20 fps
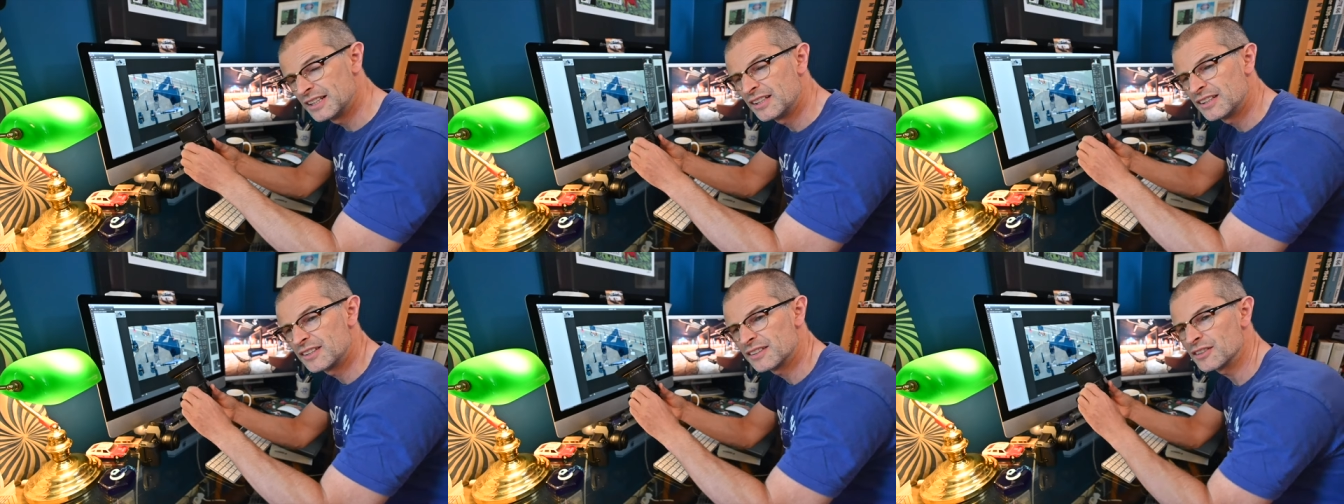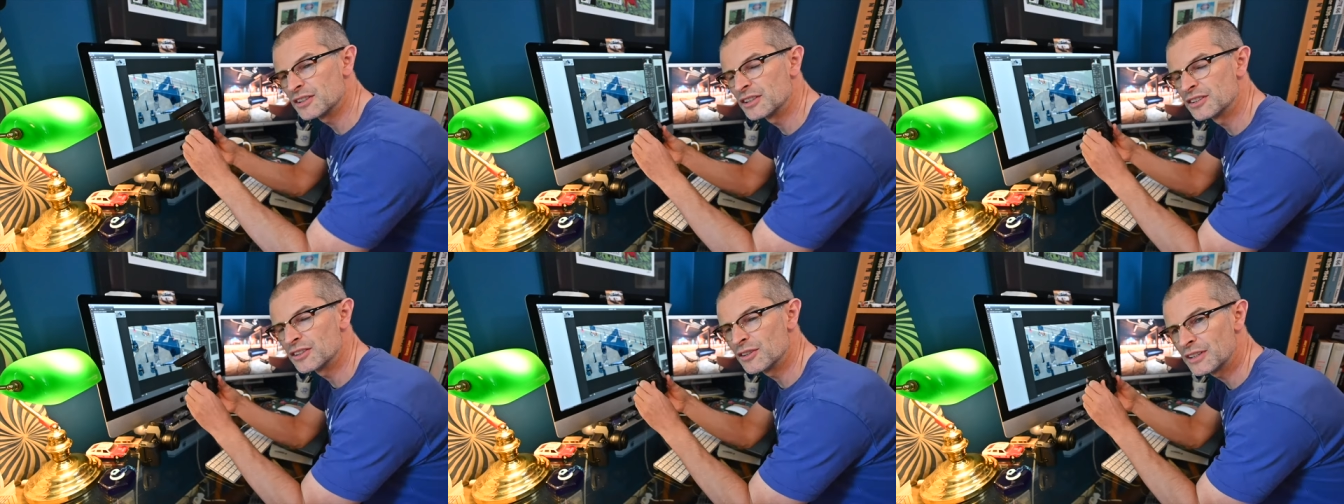so
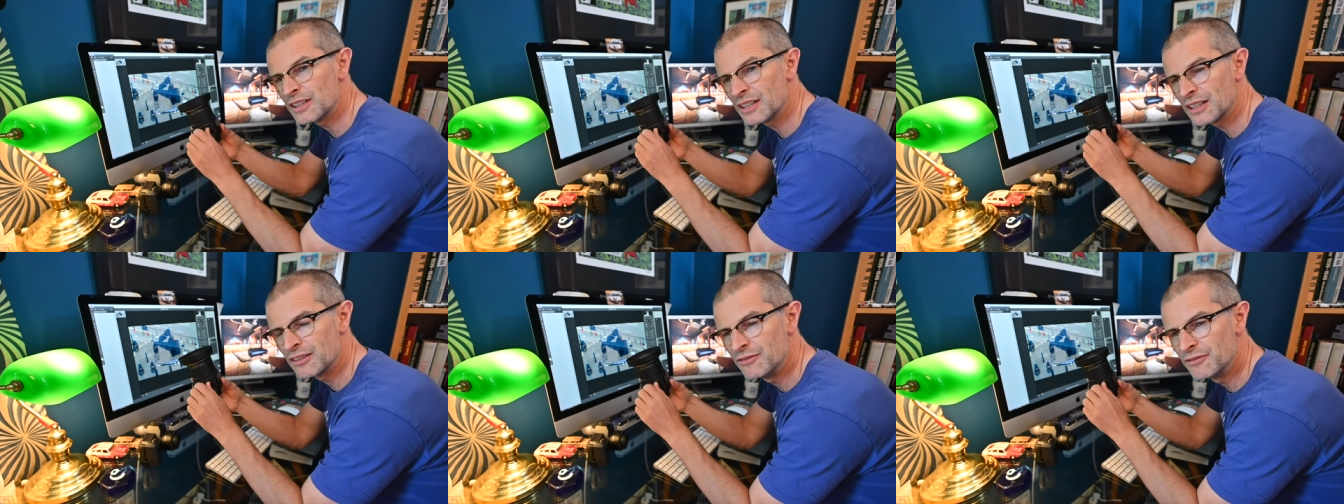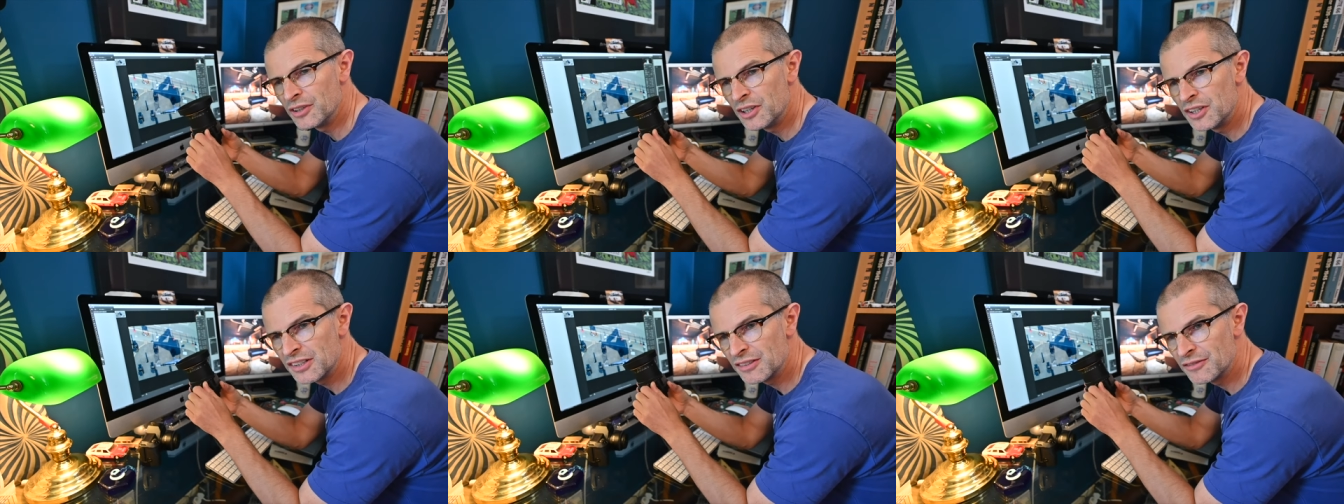you don't get
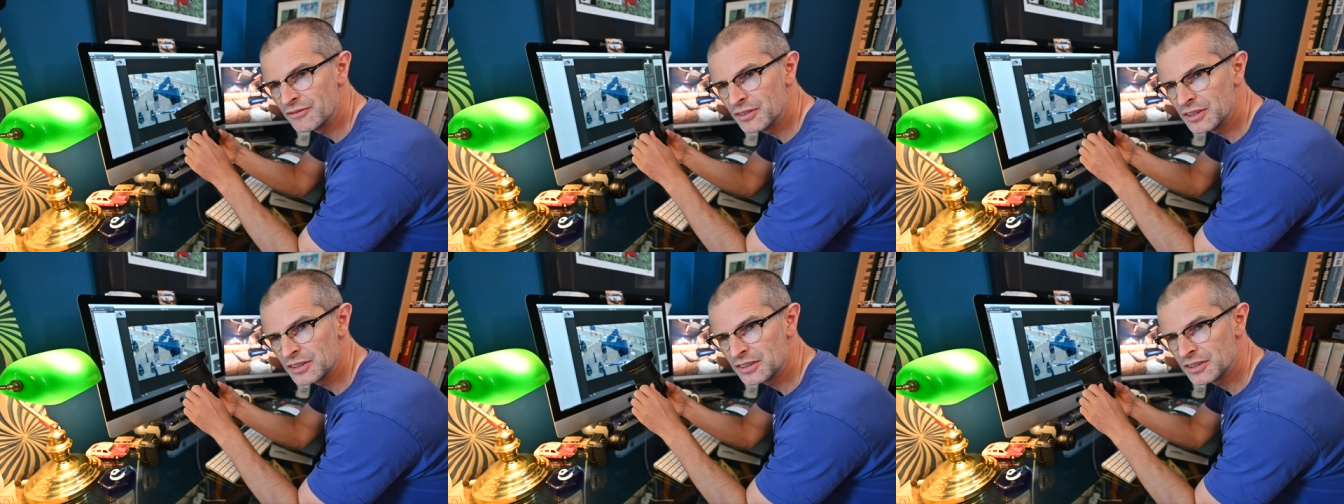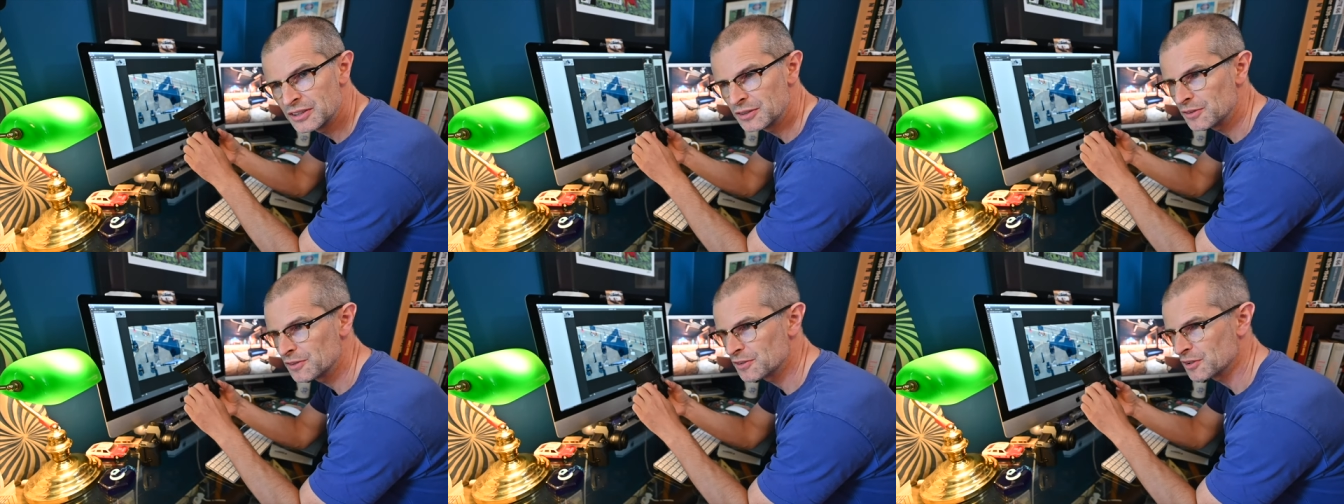converging
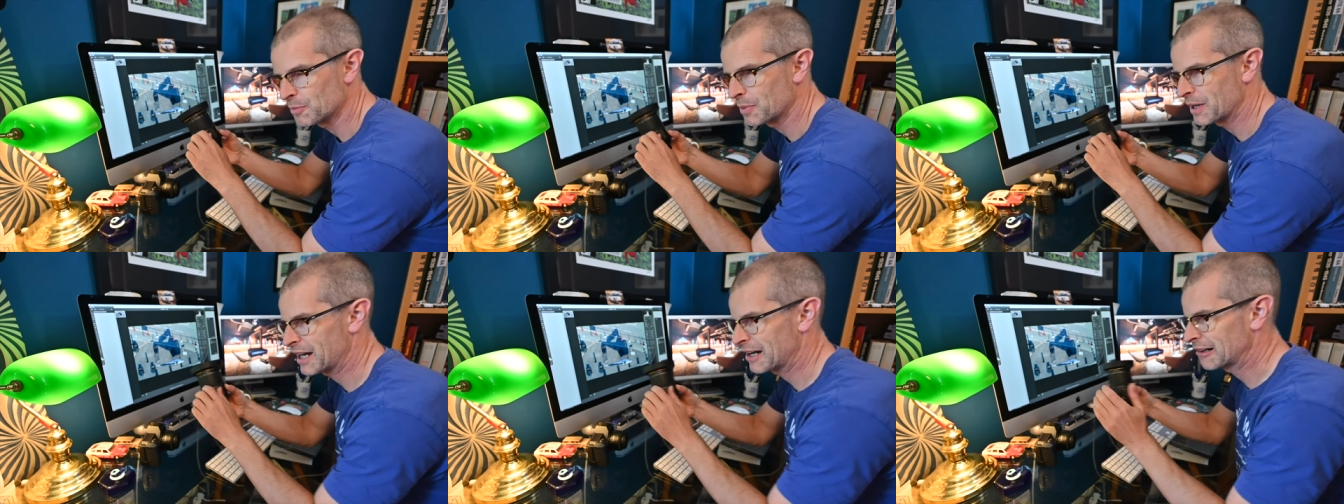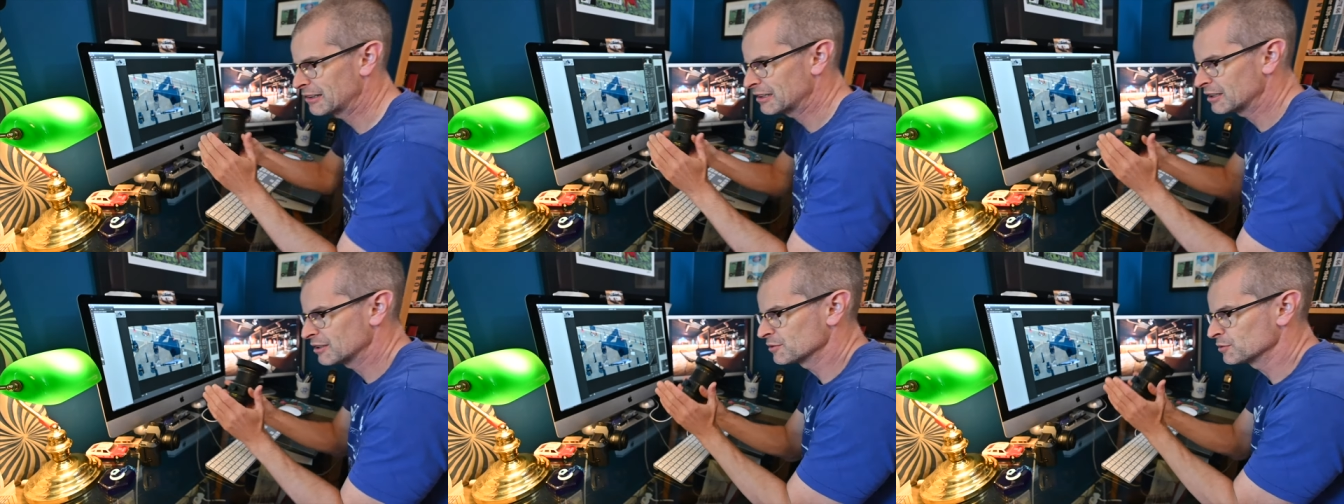verticals, your
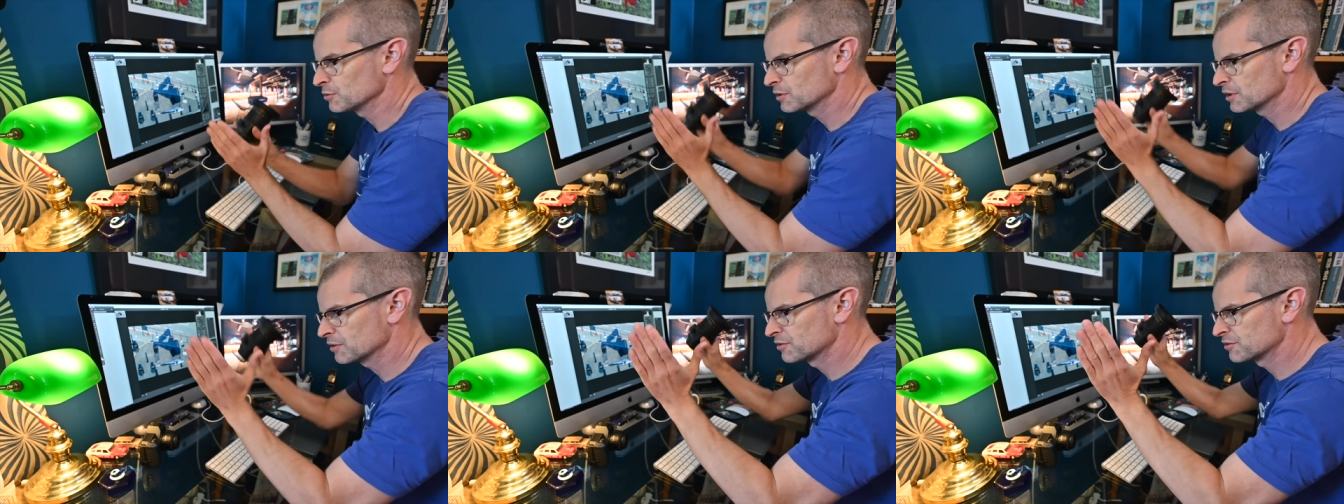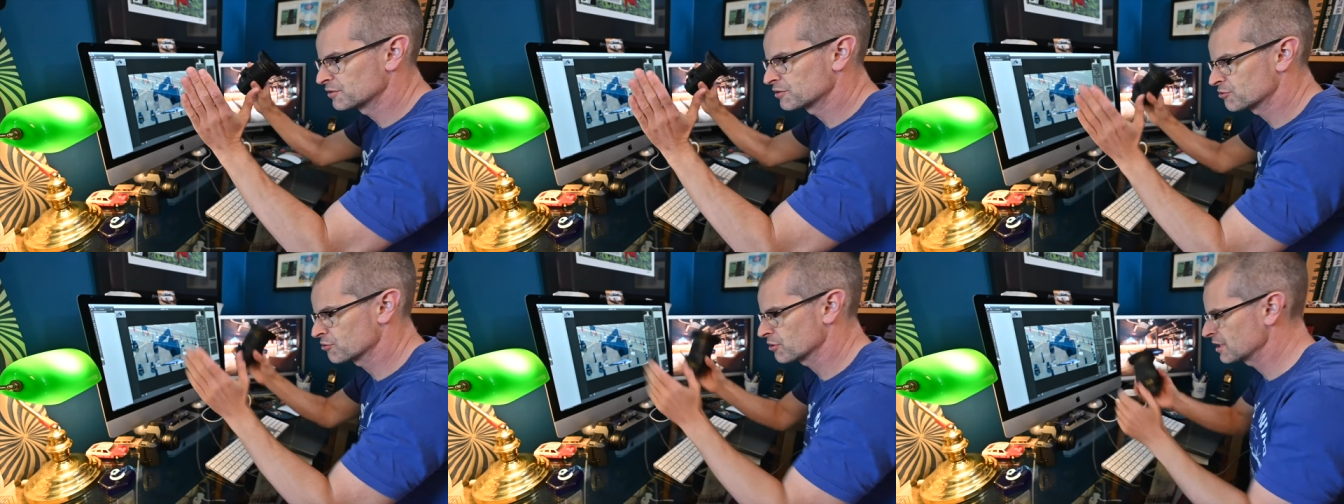parallels all go
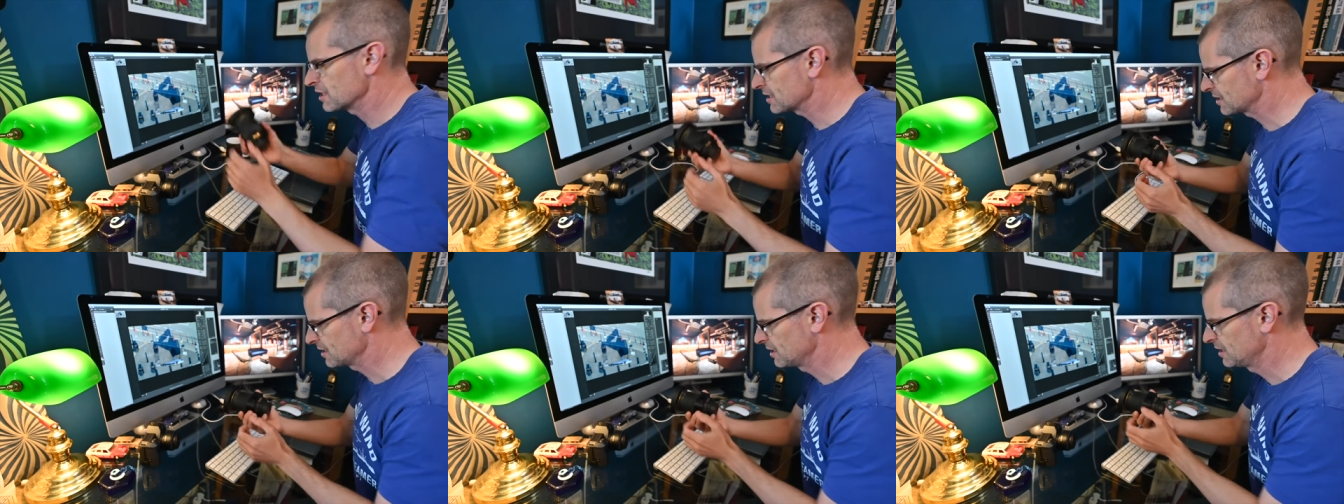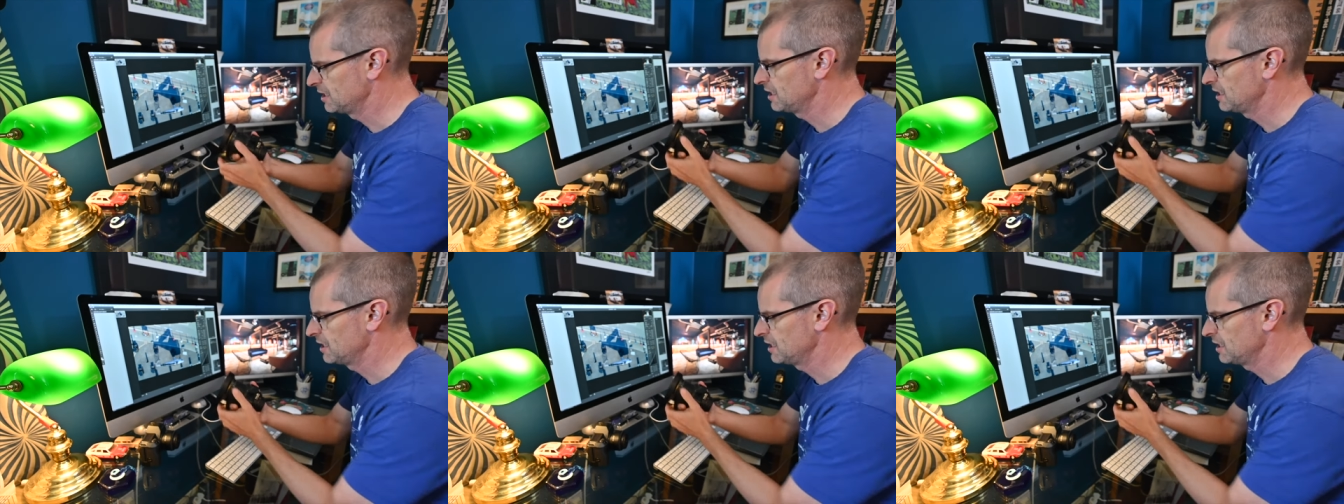straight.